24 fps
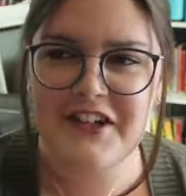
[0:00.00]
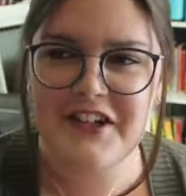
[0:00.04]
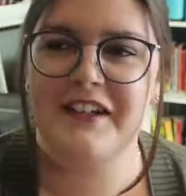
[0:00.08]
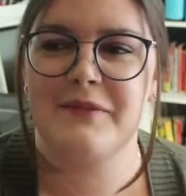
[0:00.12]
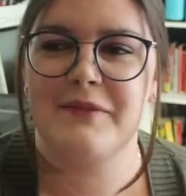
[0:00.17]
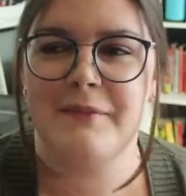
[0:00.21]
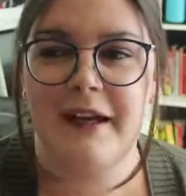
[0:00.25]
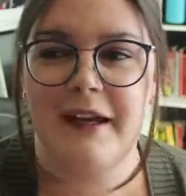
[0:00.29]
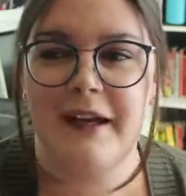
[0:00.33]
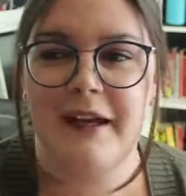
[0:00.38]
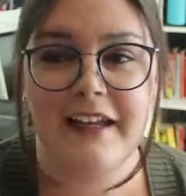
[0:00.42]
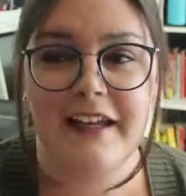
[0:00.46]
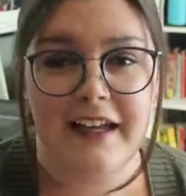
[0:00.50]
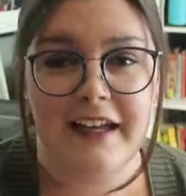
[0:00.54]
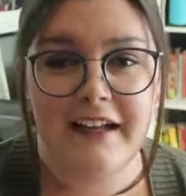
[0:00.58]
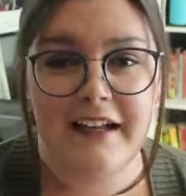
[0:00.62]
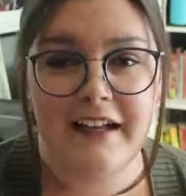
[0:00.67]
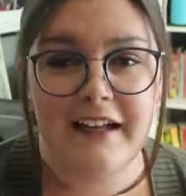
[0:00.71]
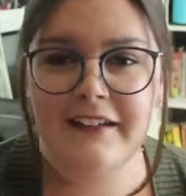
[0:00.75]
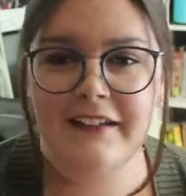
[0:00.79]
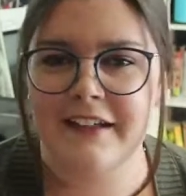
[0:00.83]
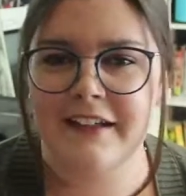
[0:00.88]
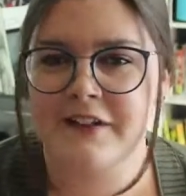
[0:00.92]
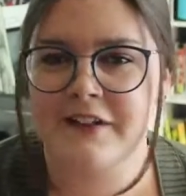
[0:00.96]
because my
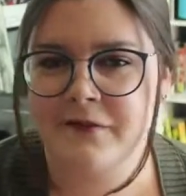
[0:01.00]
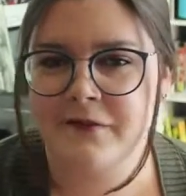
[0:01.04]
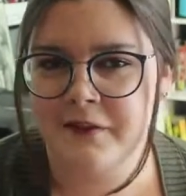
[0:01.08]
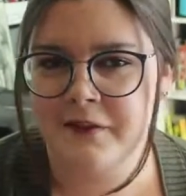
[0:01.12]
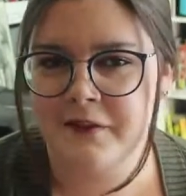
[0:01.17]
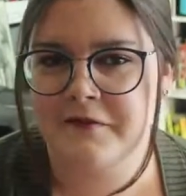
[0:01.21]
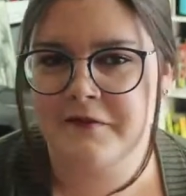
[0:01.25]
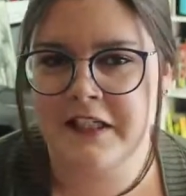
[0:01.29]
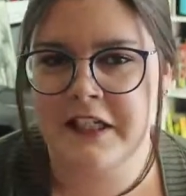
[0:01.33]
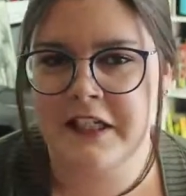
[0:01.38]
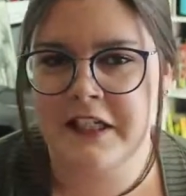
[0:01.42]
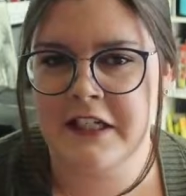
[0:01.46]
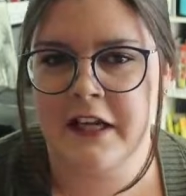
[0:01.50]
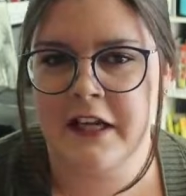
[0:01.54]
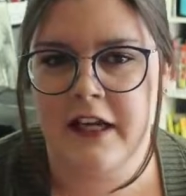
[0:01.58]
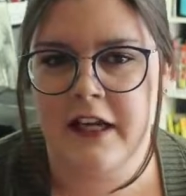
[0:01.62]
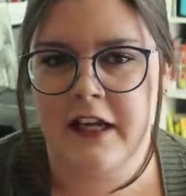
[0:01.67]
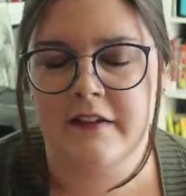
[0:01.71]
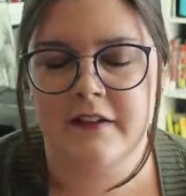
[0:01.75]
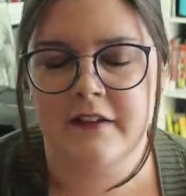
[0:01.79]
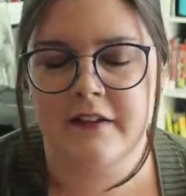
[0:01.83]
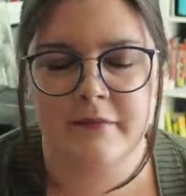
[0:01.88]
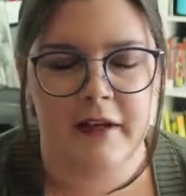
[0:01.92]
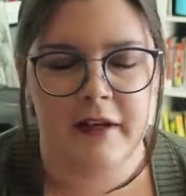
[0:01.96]
gelding is 15
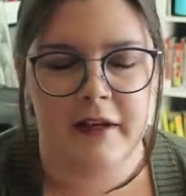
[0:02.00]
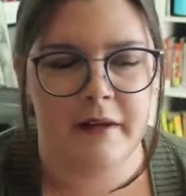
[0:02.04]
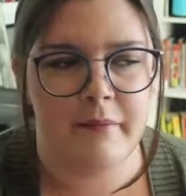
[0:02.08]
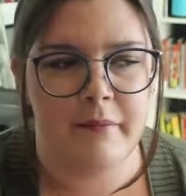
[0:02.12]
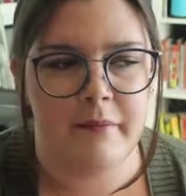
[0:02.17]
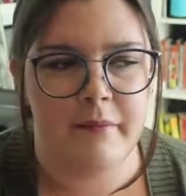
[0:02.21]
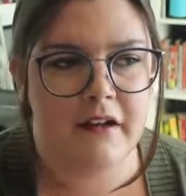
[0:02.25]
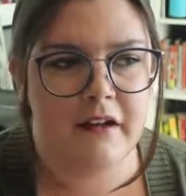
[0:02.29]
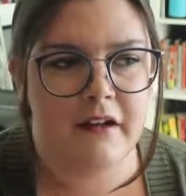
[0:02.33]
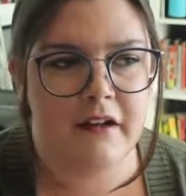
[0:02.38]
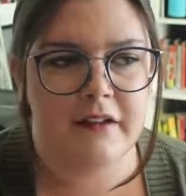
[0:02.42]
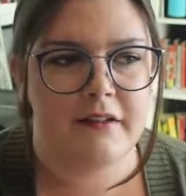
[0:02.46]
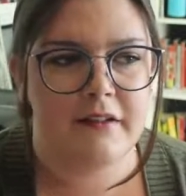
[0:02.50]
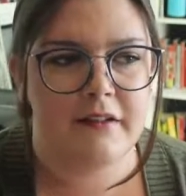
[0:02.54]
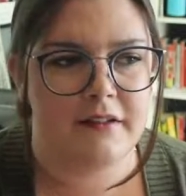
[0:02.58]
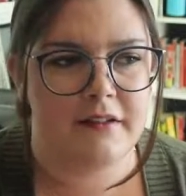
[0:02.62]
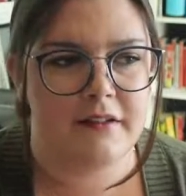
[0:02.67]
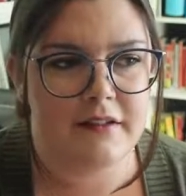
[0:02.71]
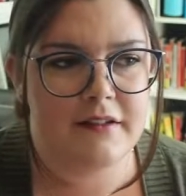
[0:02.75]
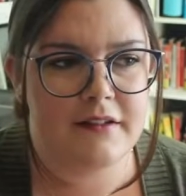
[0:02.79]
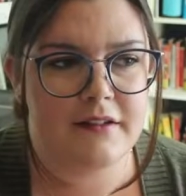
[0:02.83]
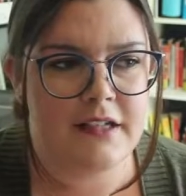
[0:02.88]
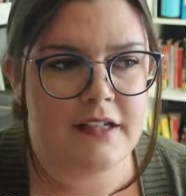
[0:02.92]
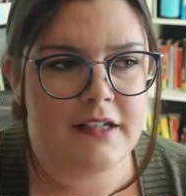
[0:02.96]
hands and my mare is
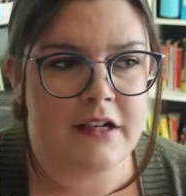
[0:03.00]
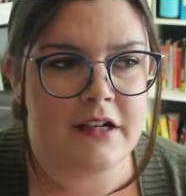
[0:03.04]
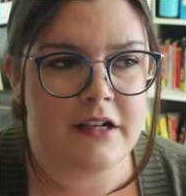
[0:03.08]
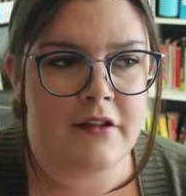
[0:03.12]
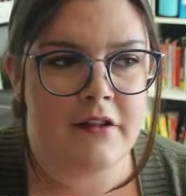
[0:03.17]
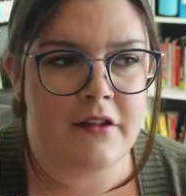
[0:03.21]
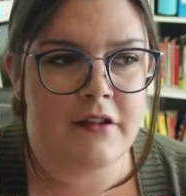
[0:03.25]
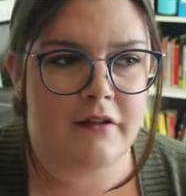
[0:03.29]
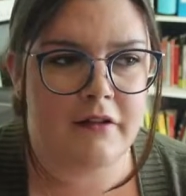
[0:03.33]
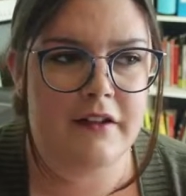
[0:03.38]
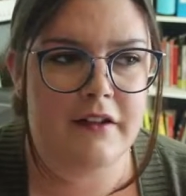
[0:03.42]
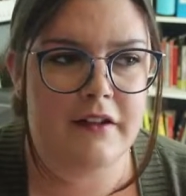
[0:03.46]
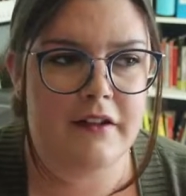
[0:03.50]
16.3,